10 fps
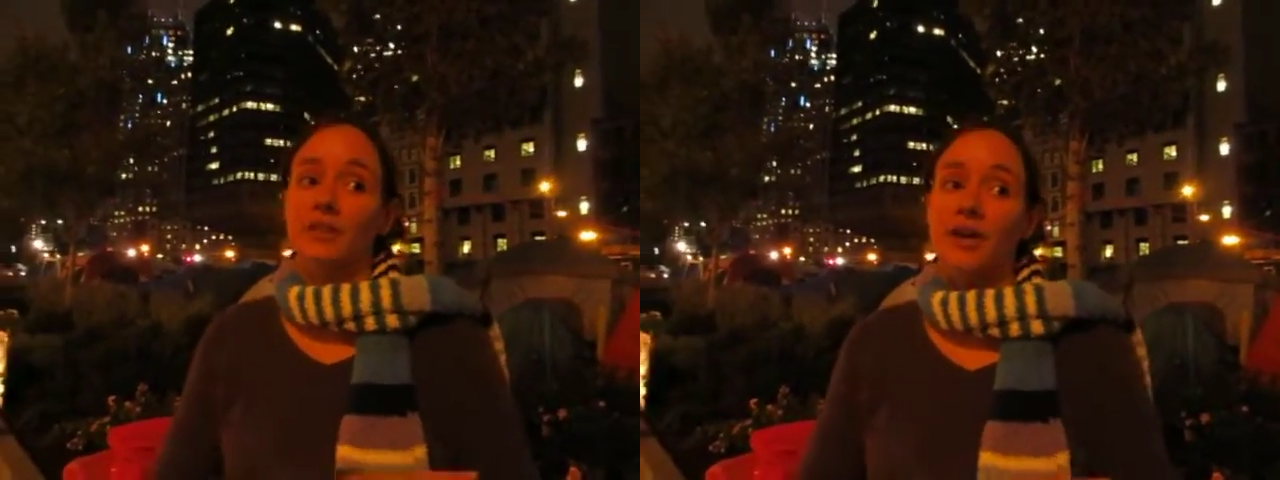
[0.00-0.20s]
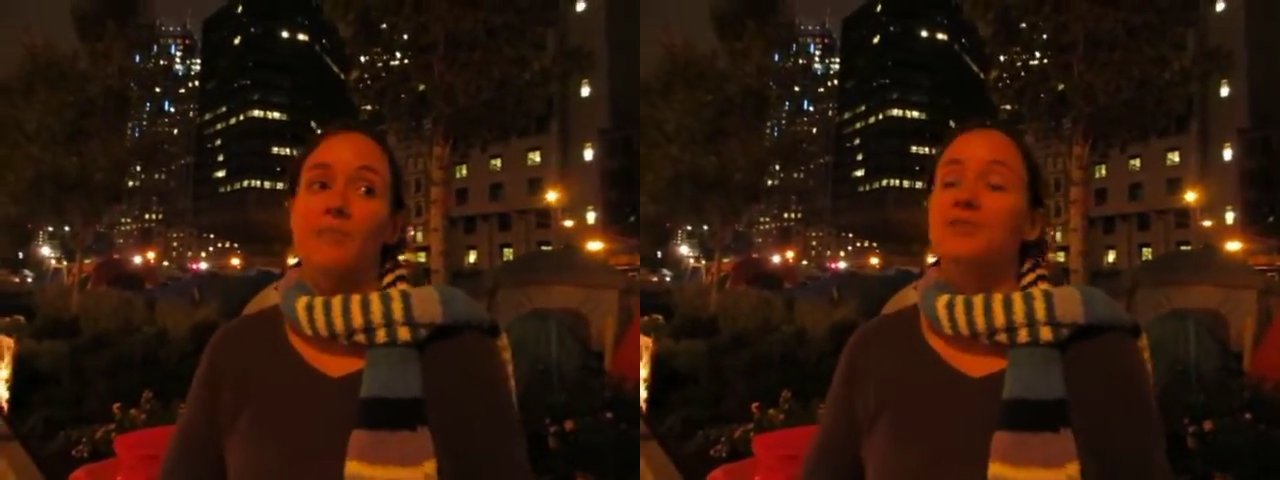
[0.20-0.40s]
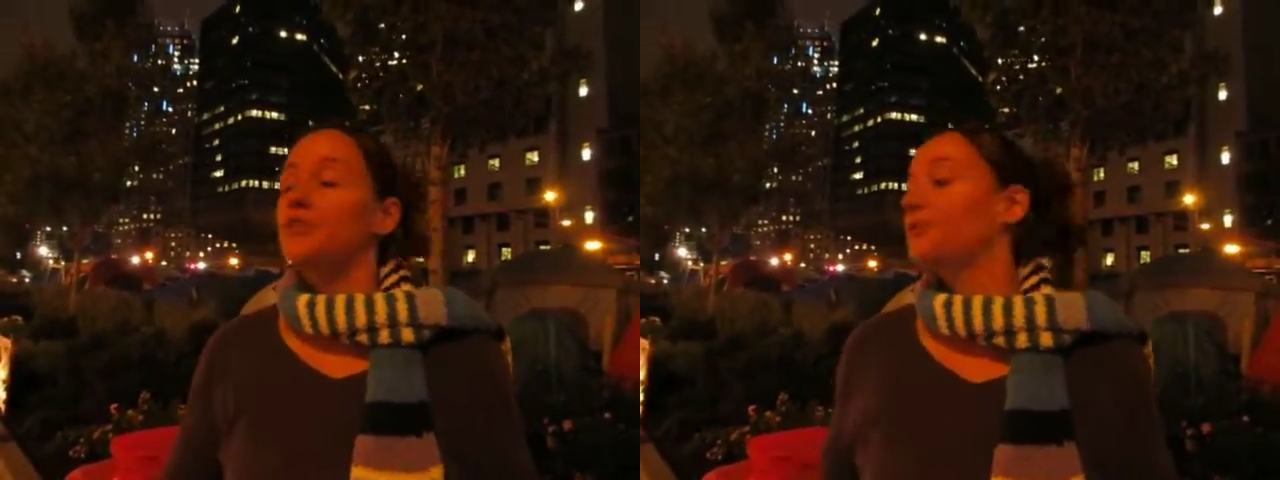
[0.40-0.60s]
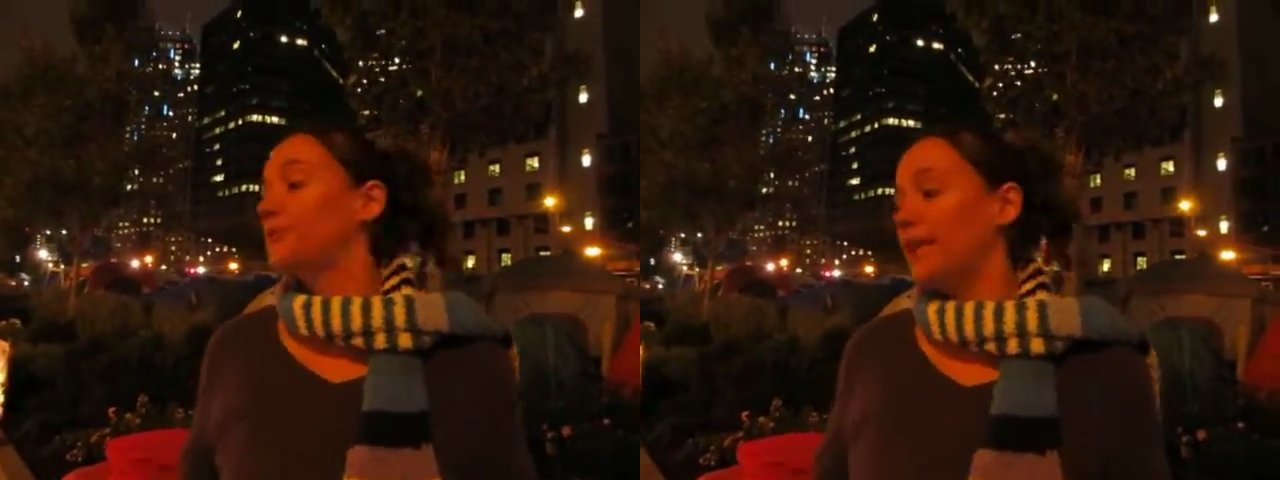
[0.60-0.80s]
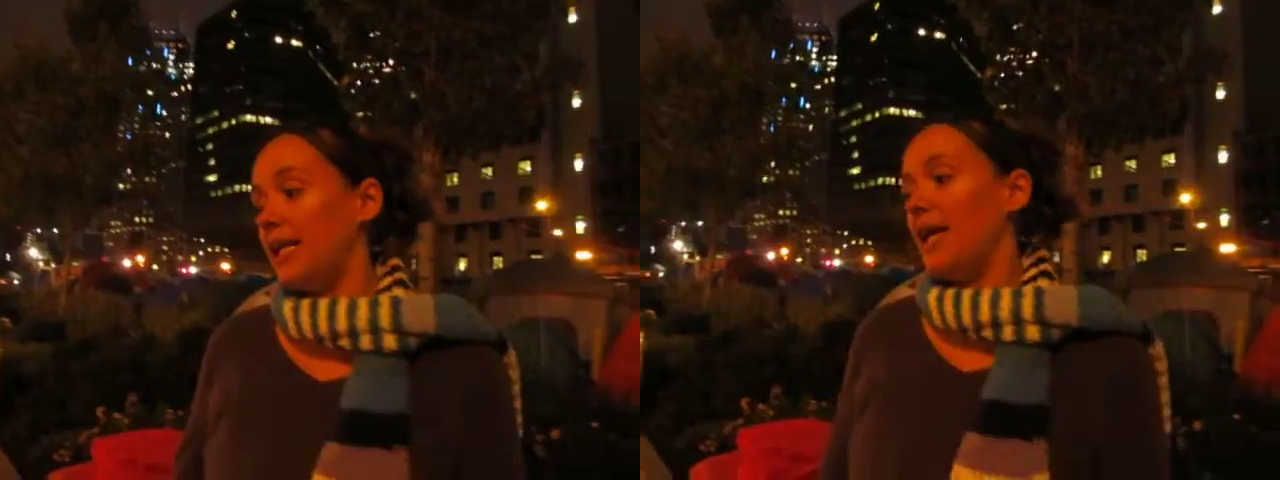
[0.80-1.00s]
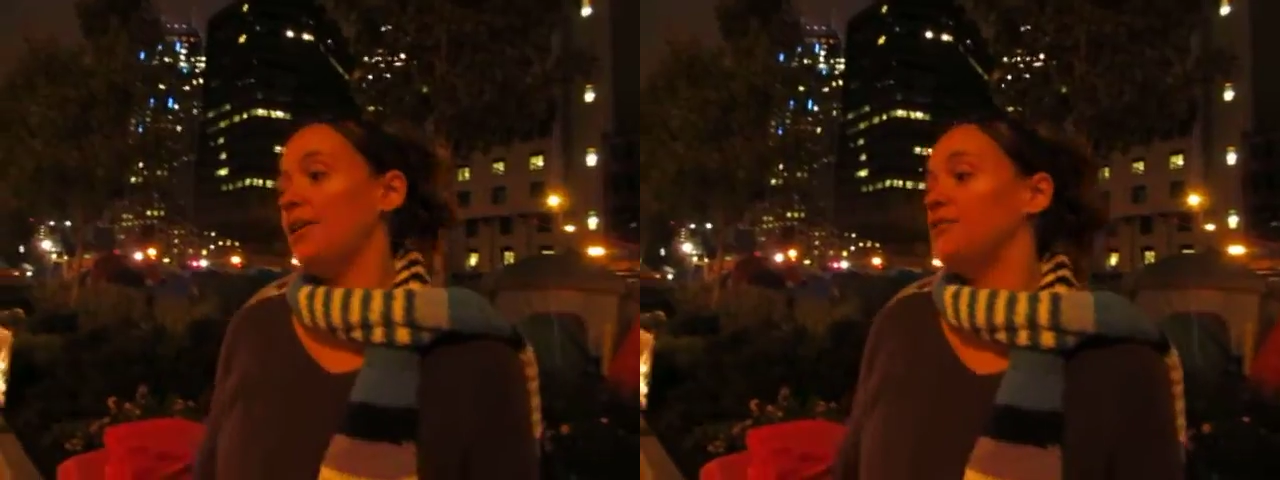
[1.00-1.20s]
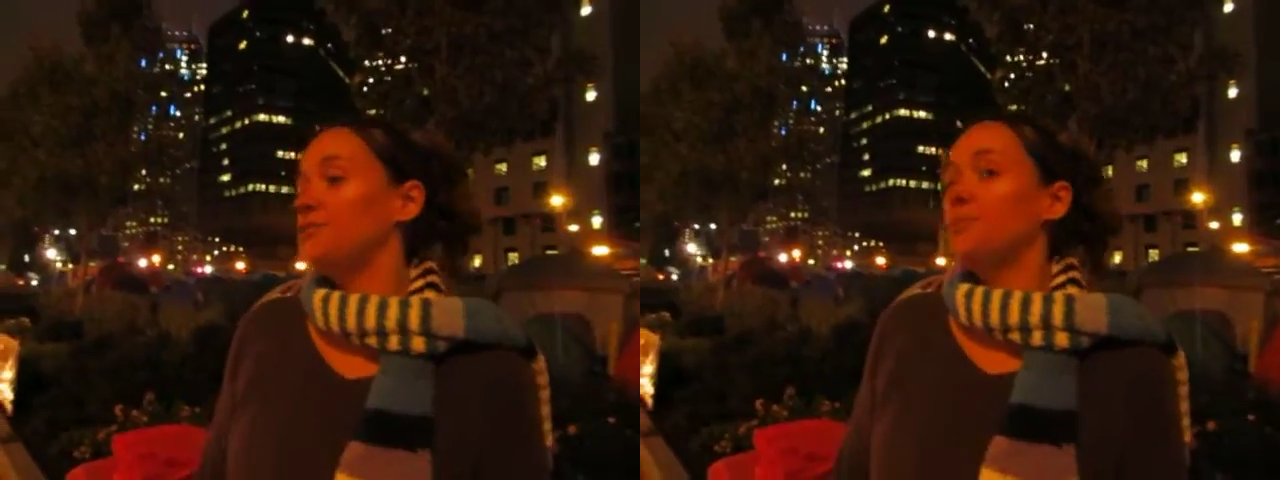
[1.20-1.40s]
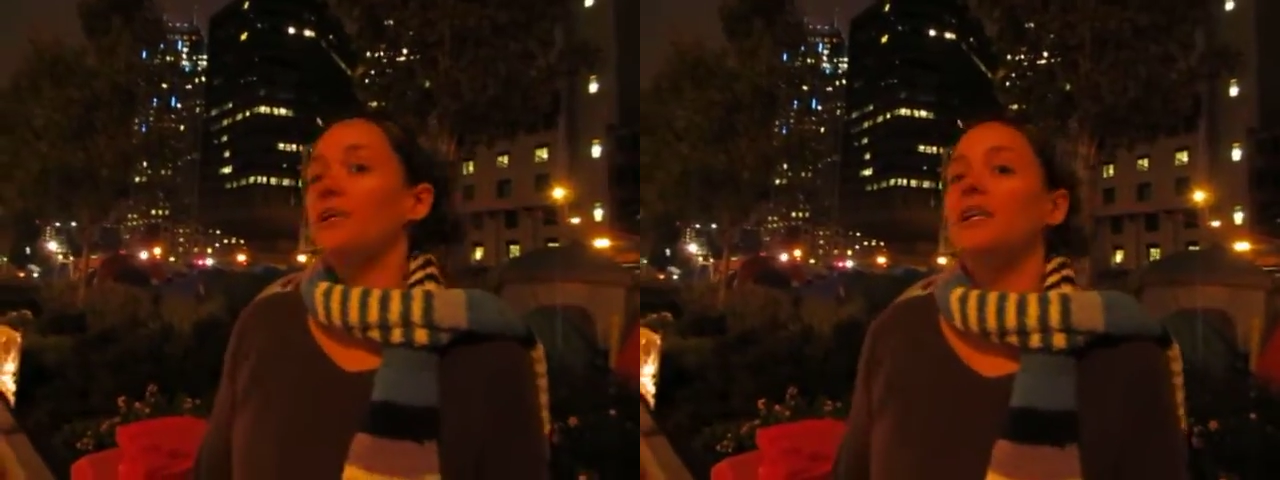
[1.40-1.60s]
come to an end.
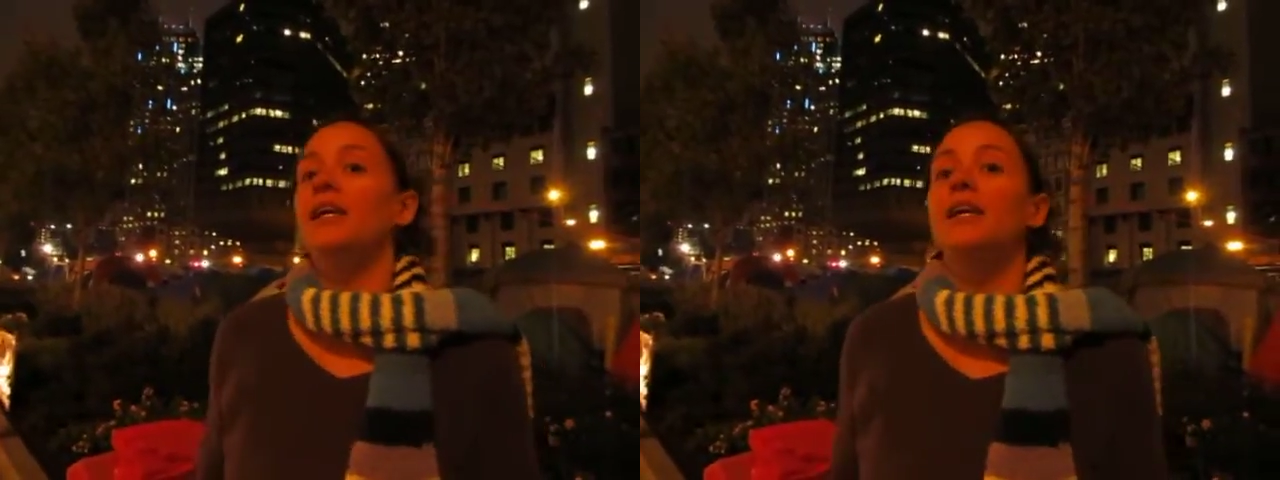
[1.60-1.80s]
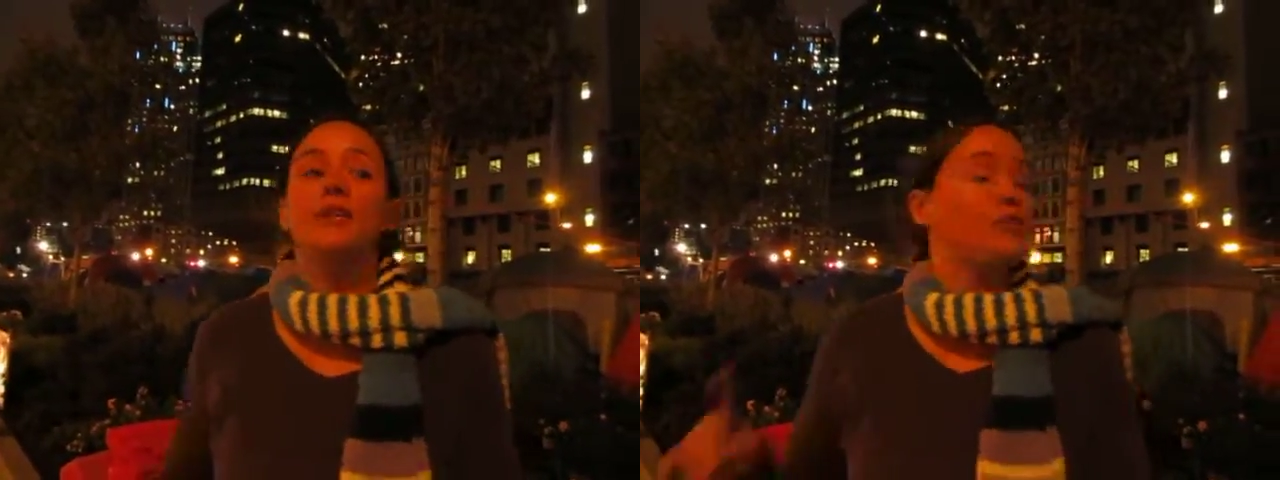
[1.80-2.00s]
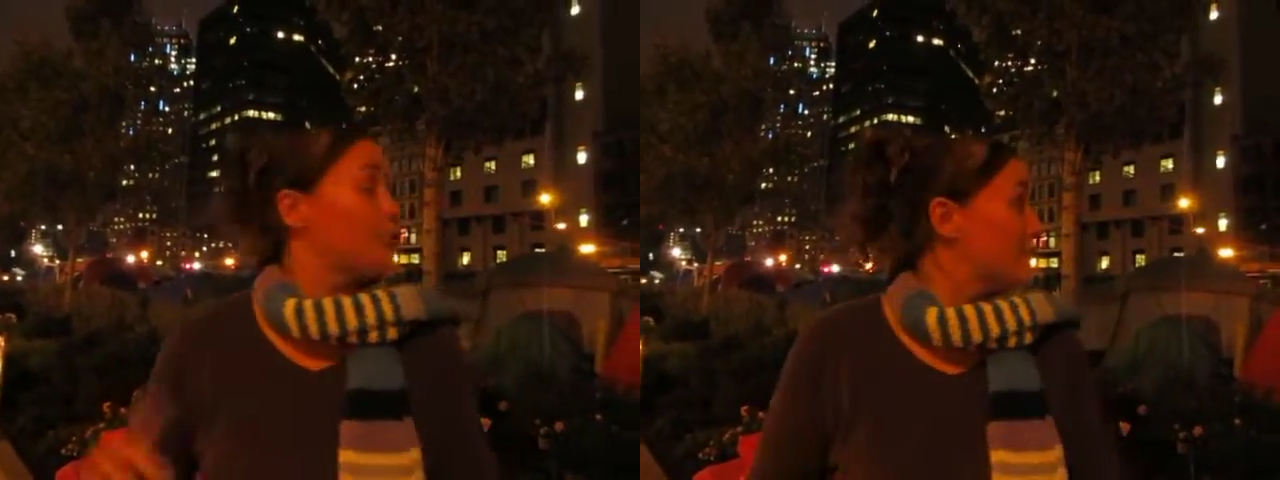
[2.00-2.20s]
We need new